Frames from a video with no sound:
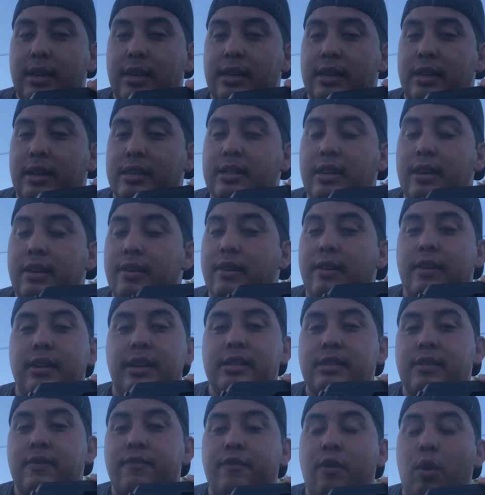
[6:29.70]
doesn't
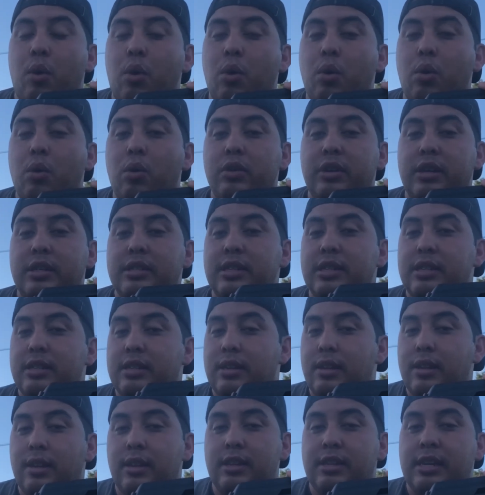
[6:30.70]
fold, doesn't
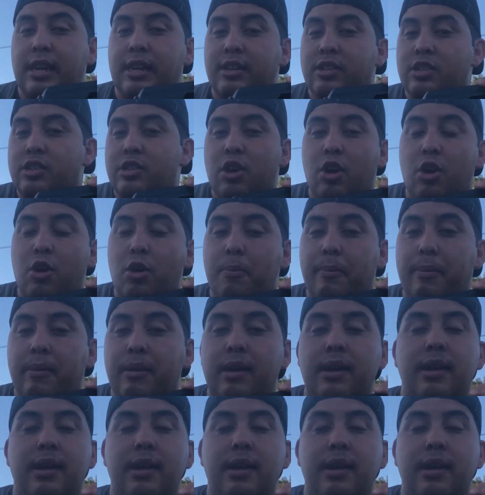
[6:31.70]
telescope.